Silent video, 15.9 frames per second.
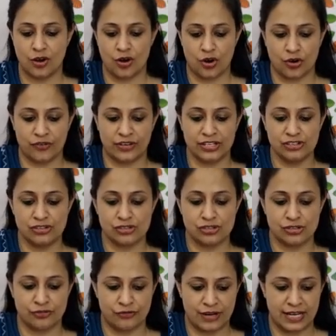
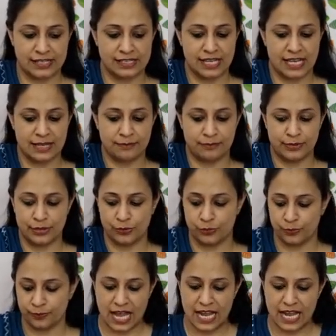orange, red and blue.